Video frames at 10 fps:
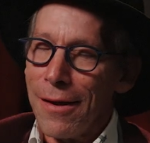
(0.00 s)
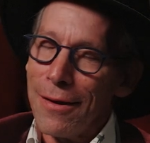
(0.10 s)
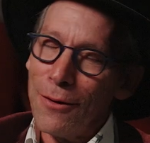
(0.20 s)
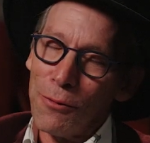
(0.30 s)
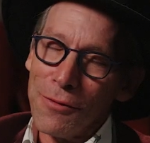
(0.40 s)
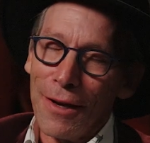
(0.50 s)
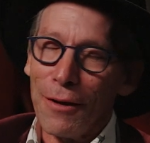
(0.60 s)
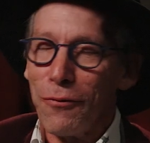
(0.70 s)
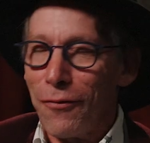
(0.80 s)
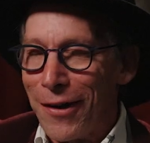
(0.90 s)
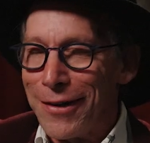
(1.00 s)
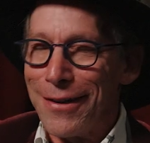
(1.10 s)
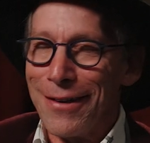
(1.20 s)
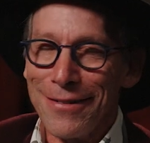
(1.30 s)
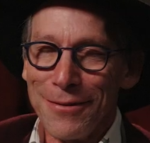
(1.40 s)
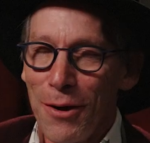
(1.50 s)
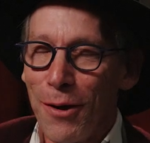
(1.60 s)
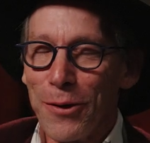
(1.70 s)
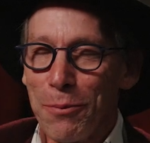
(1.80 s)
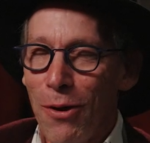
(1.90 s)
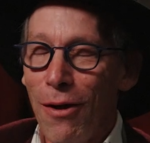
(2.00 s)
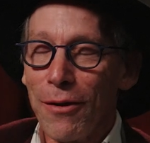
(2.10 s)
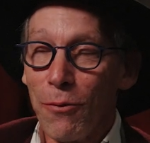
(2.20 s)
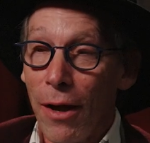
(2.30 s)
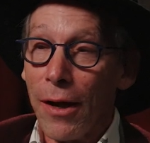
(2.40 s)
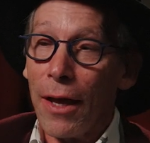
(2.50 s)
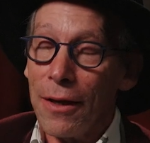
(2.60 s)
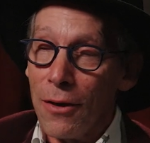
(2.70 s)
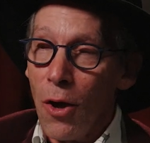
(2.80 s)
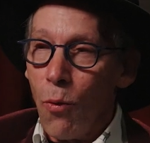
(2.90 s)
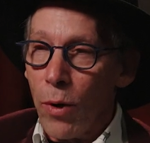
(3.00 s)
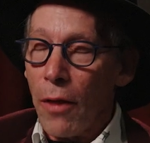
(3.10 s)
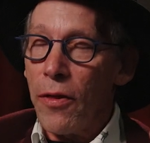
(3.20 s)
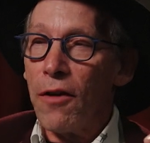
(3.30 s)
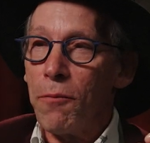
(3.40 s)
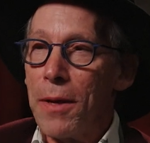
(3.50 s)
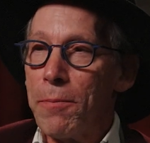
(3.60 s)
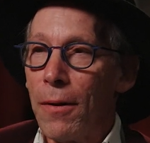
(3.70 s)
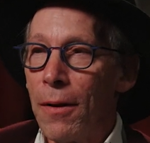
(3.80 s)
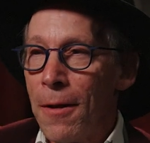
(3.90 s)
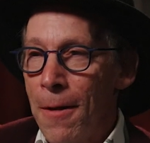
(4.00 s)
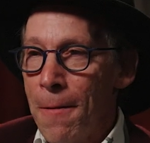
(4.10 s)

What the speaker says: interesting and funny and on the ball. Again, when I think of people,